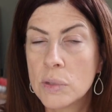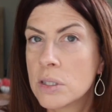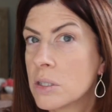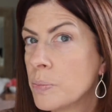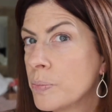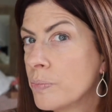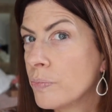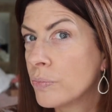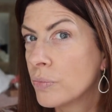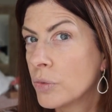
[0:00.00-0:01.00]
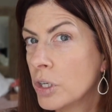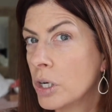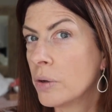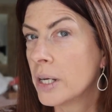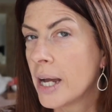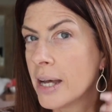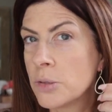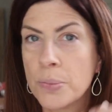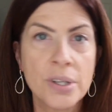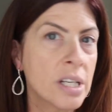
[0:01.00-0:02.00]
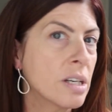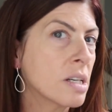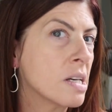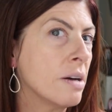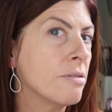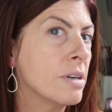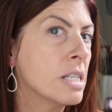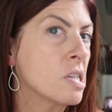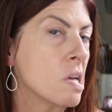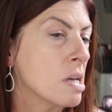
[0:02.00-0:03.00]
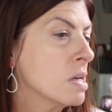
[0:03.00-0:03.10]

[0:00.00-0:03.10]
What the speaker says: it's, you know, it has pretty good coverage.